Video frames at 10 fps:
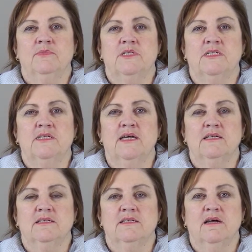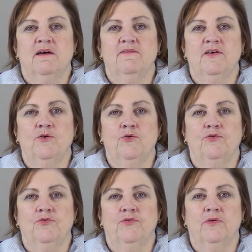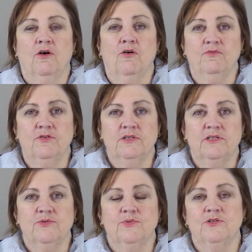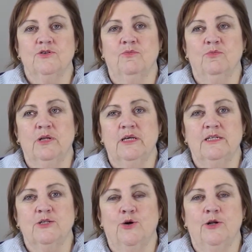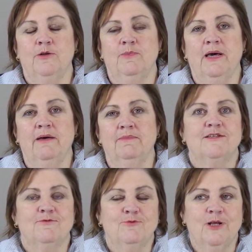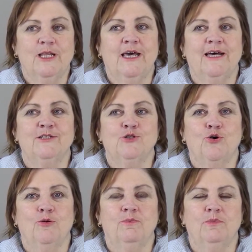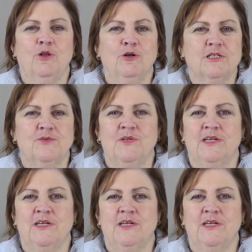state staff health conference, which I'm really excited about. It's a really hard job, lots of